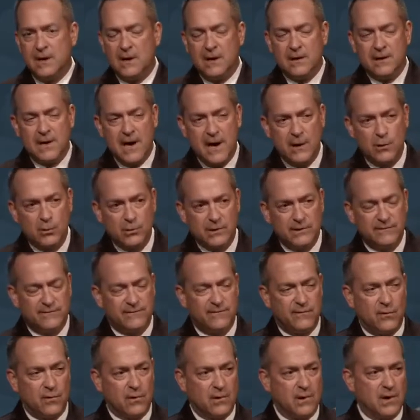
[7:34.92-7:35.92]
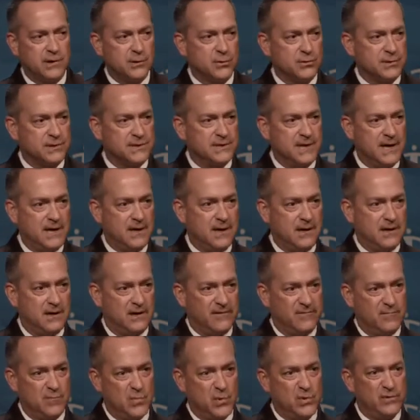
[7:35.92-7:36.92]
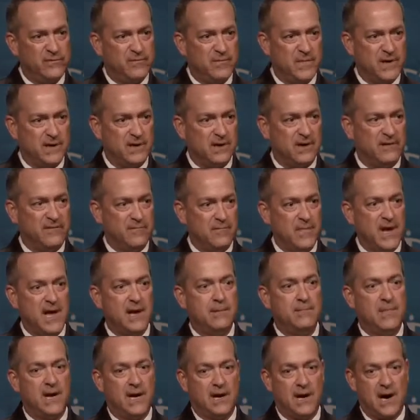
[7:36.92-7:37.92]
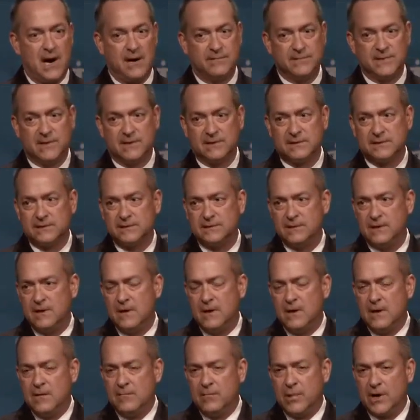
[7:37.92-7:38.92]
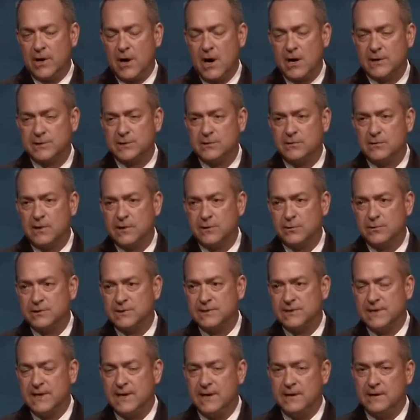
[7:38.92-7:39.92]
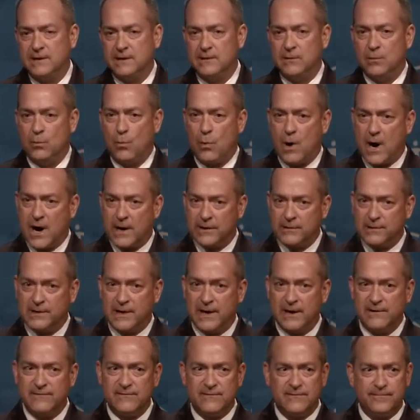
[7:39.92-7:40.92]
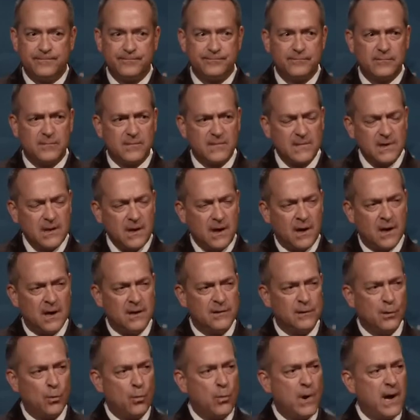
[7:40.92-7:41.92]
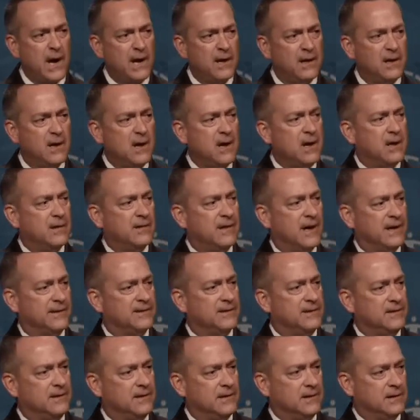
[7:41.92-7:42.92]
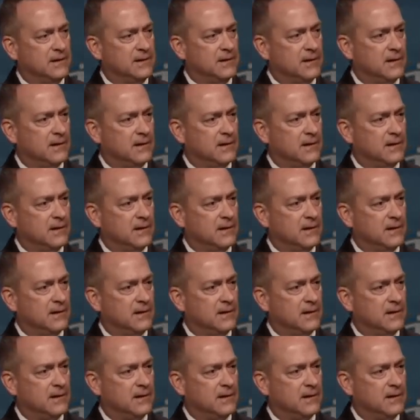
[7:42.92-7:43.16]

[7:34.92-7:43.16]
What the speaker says: not only for understanding of movement of man-made objects, but also understanding wildlife and the way that the